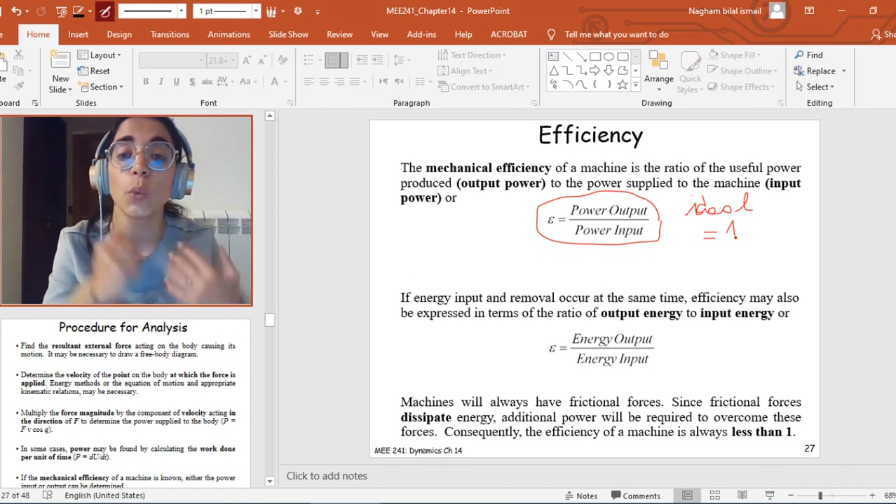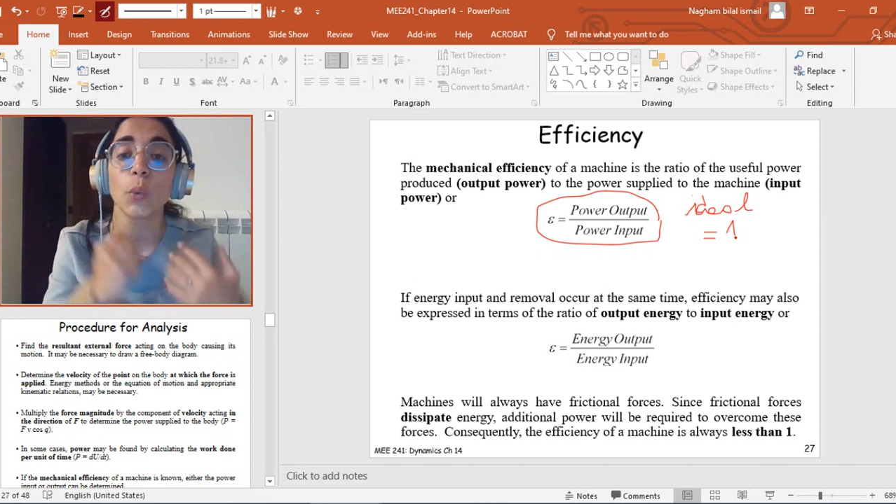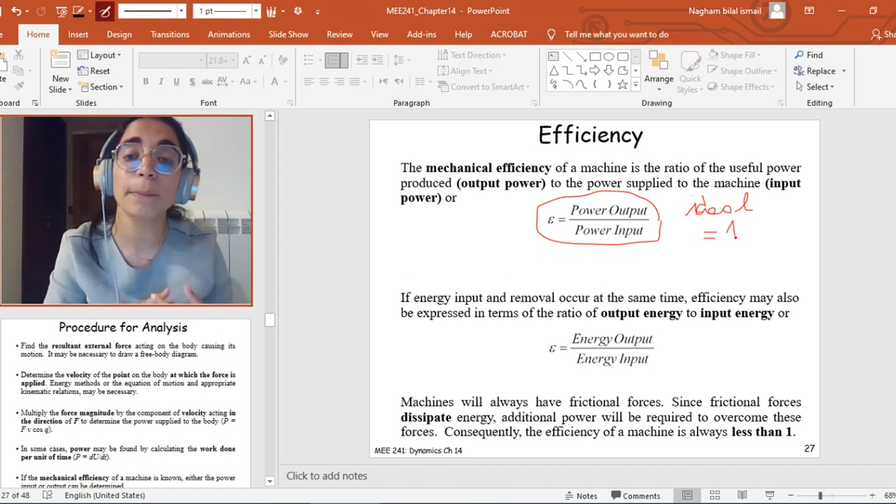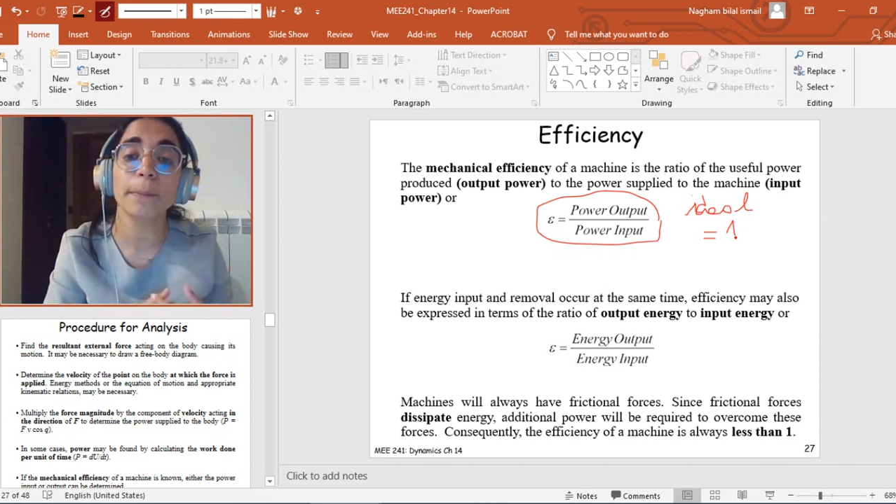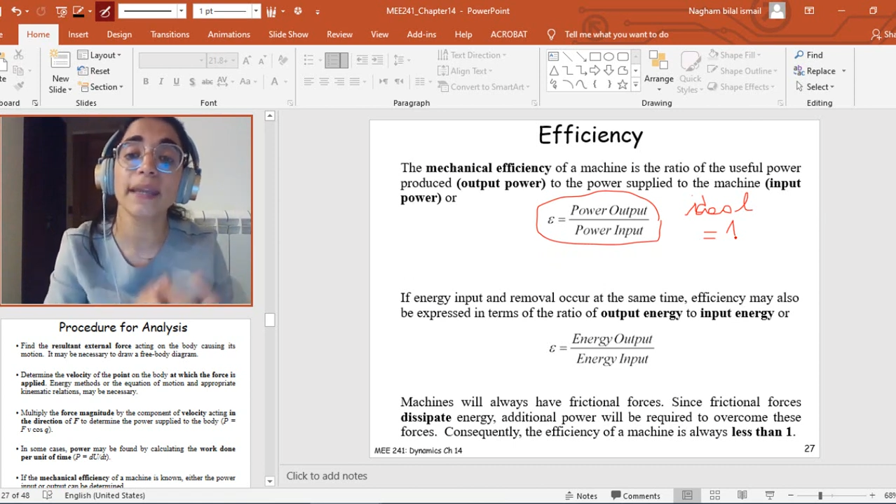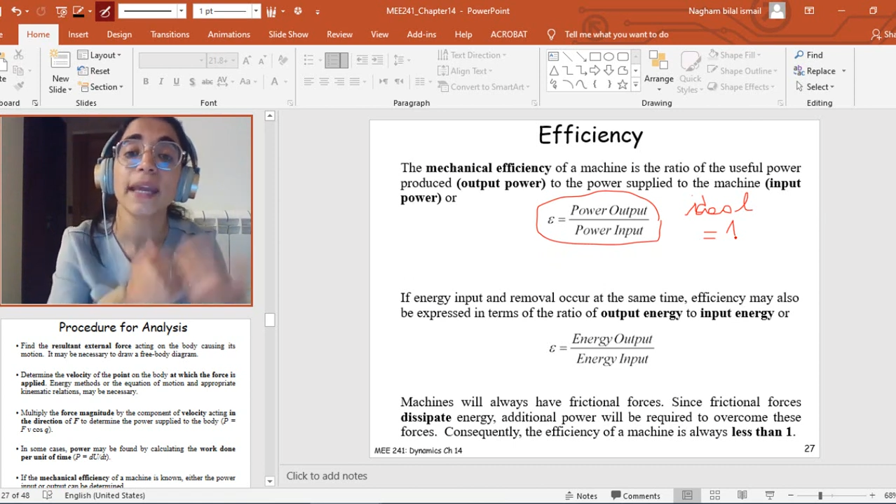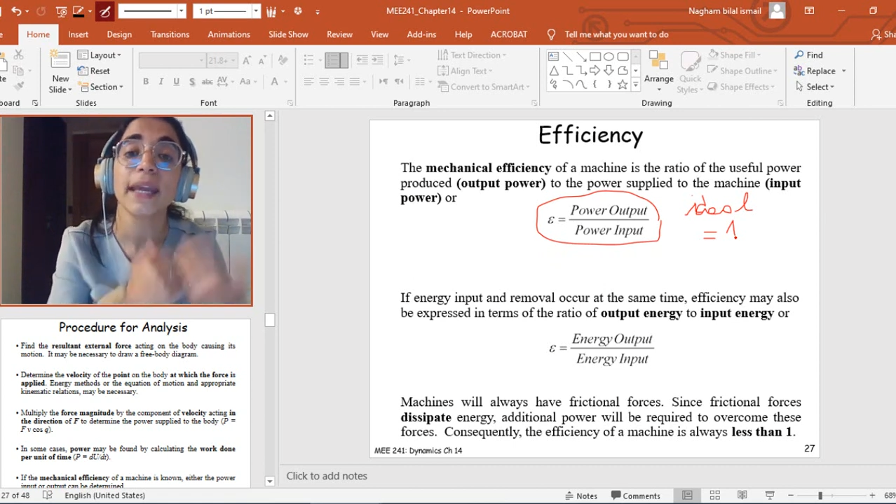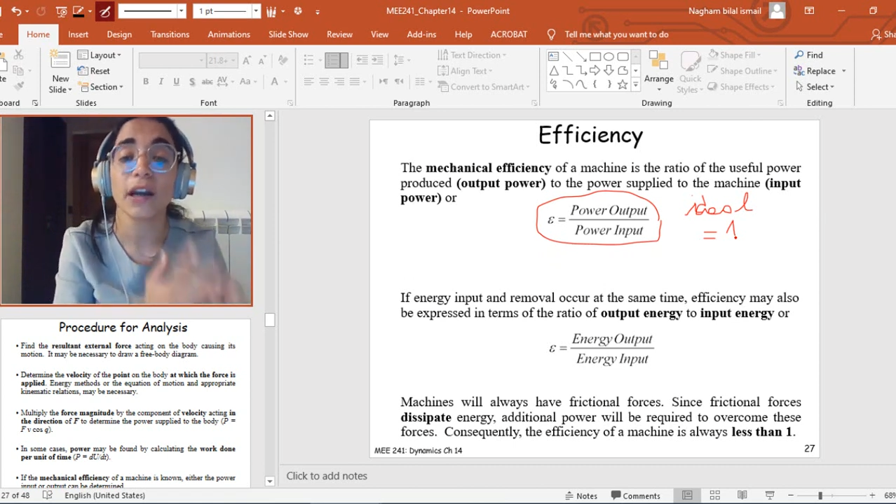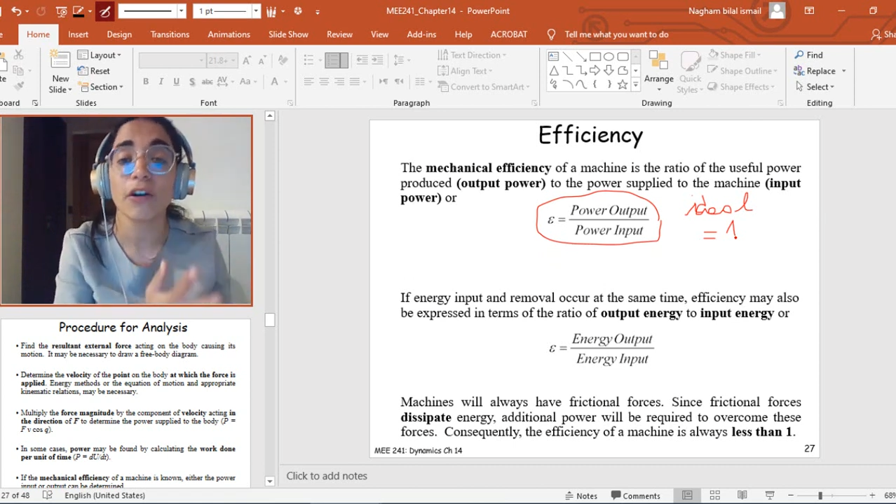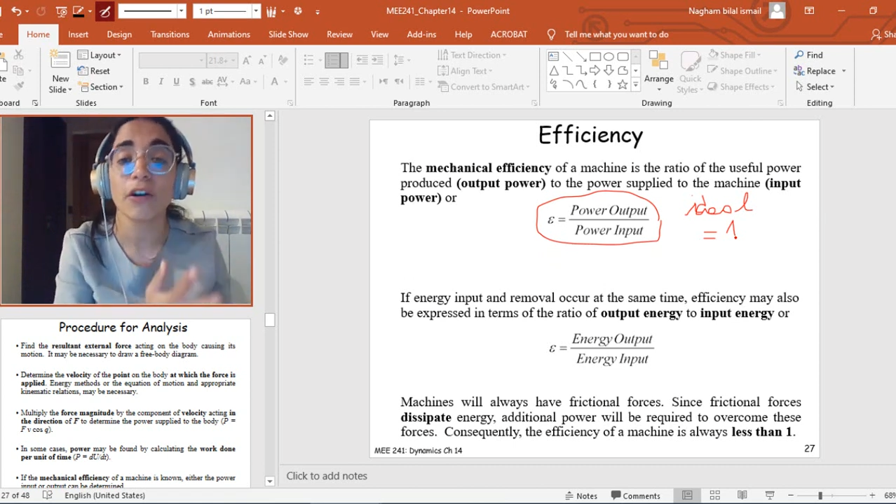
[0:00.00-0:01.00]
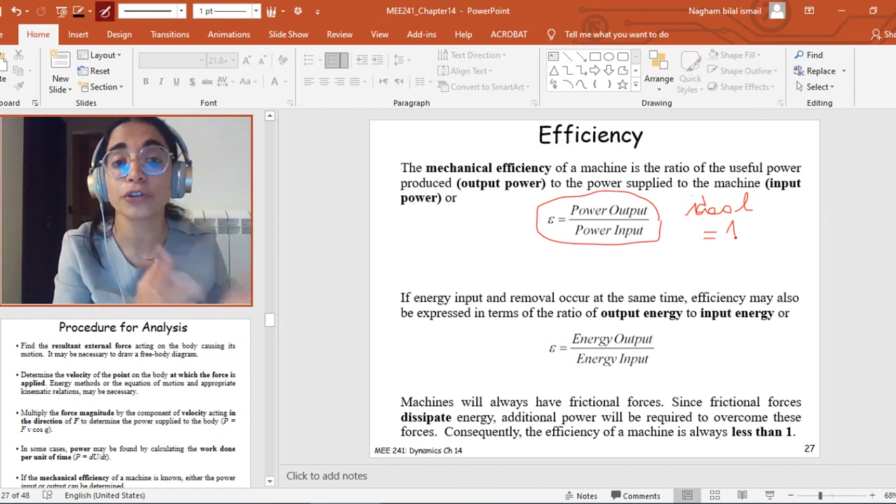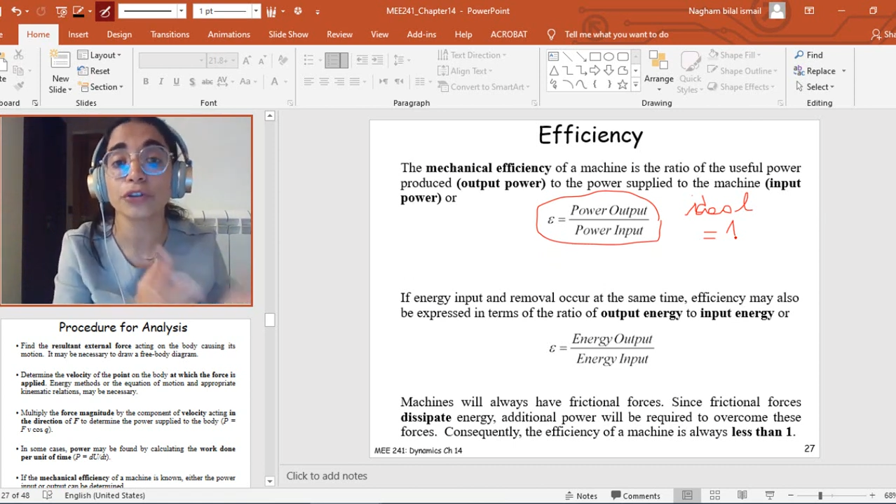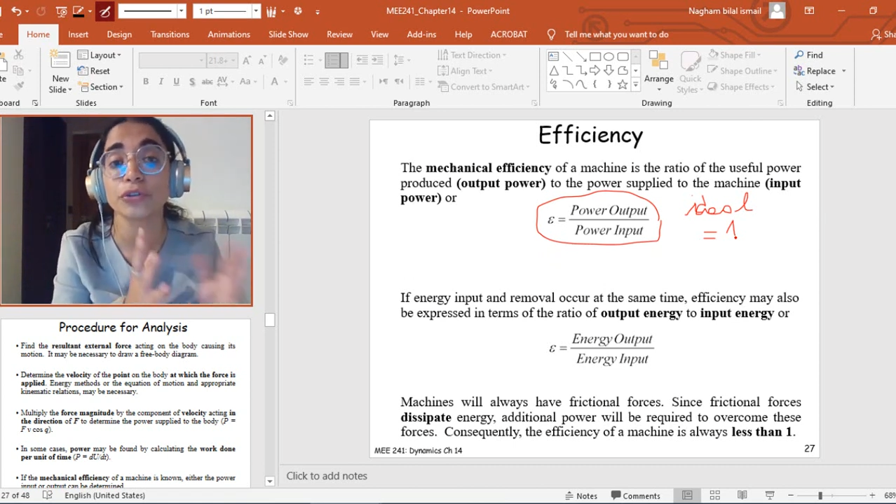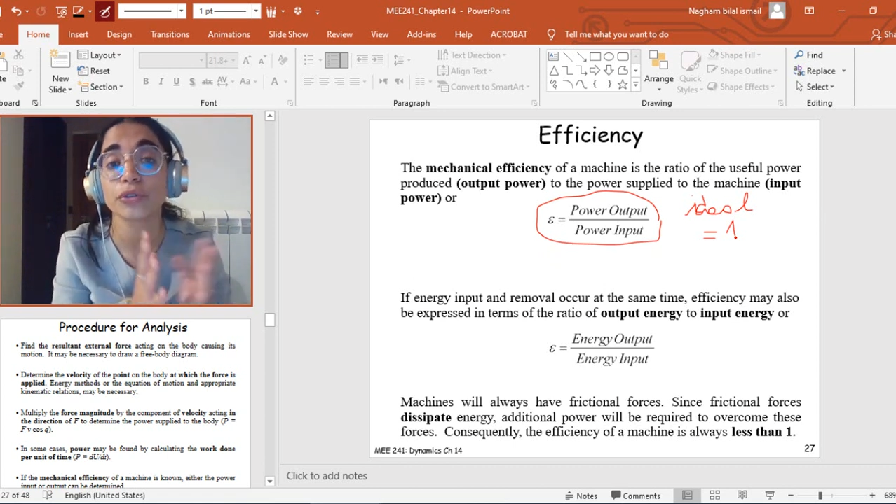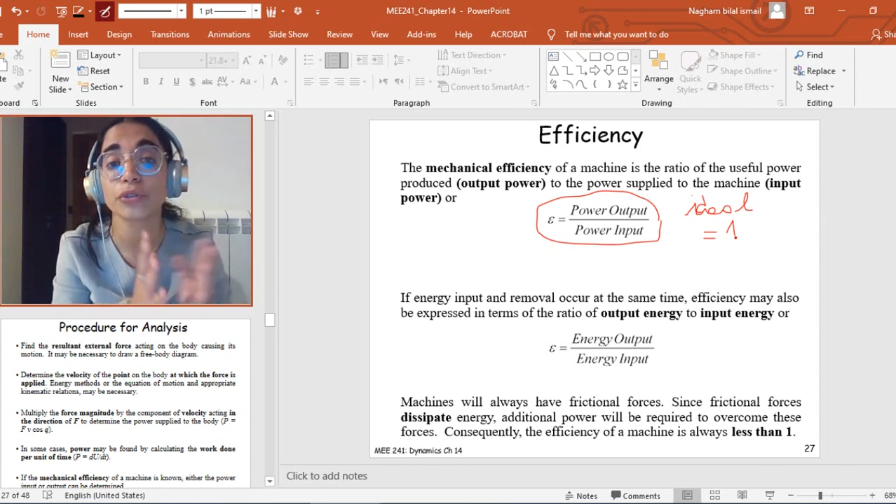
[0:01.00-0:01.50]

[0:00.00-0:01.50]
will be converted